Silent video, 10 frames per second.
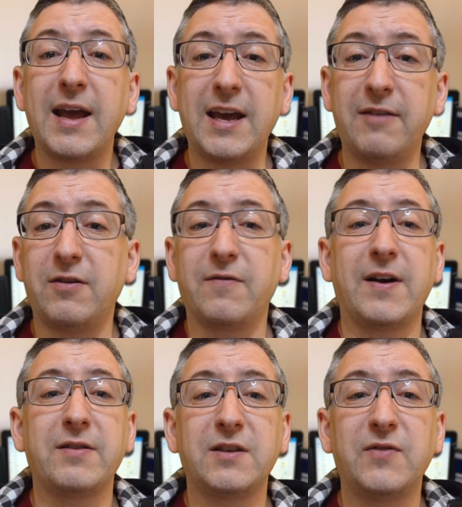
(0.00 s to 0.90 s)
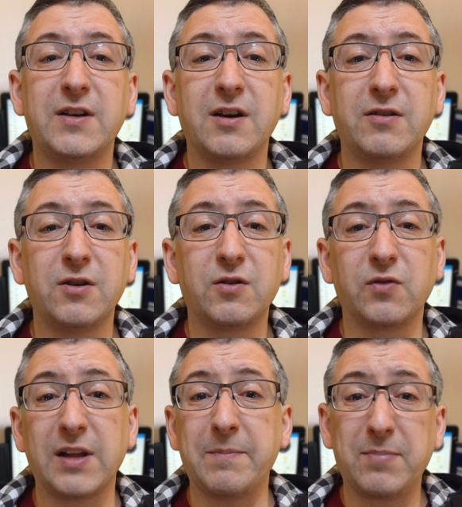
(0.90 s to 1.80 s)
If you found this video
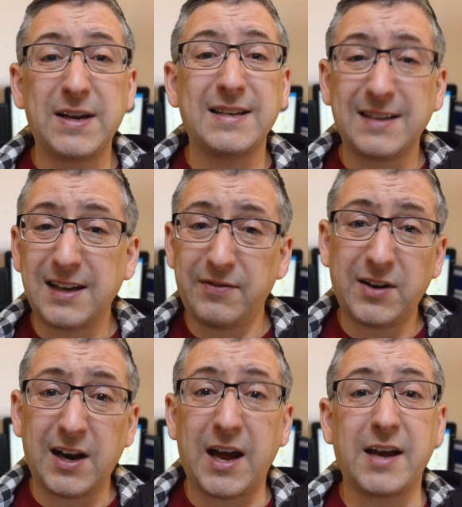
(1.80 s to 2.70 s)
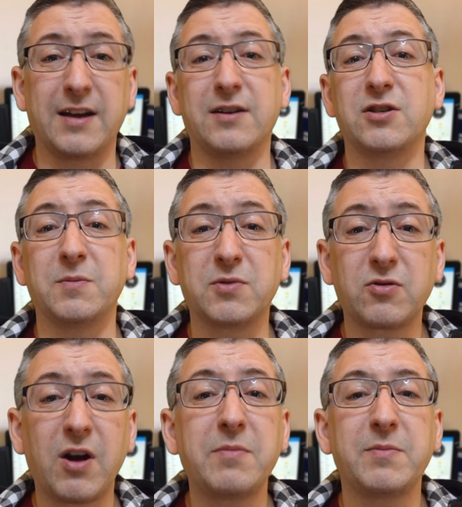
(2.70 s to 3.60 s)
useful, then please give it a like and
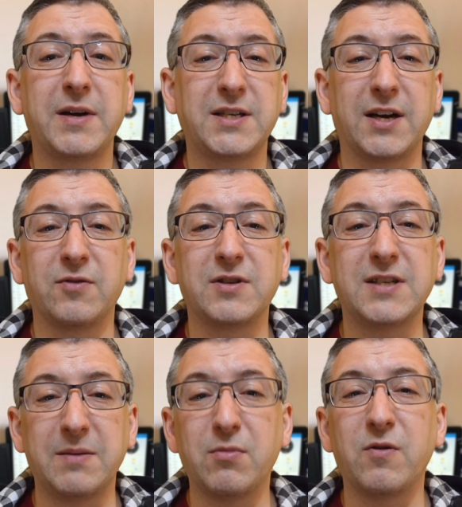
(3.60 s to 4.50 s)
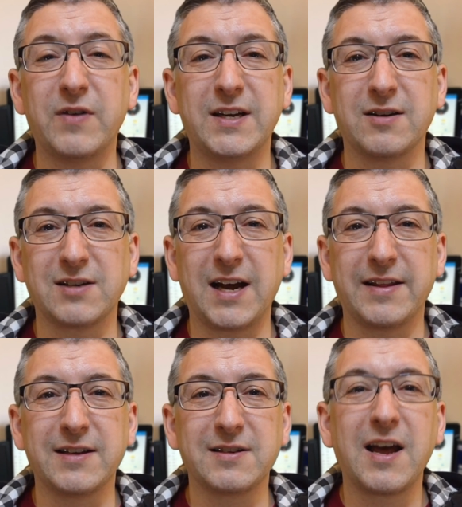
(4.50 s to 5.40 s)
subscribe to my channel to see more videos
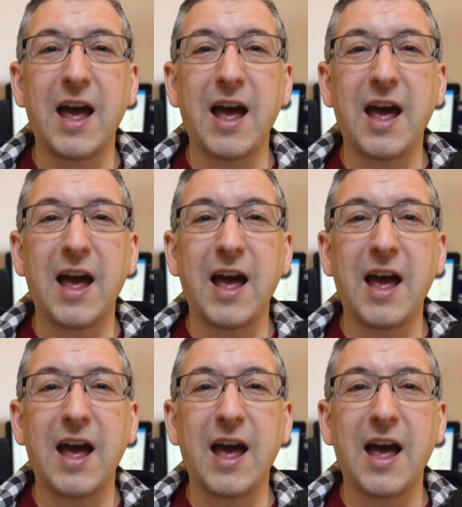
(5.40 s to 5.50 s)
like this.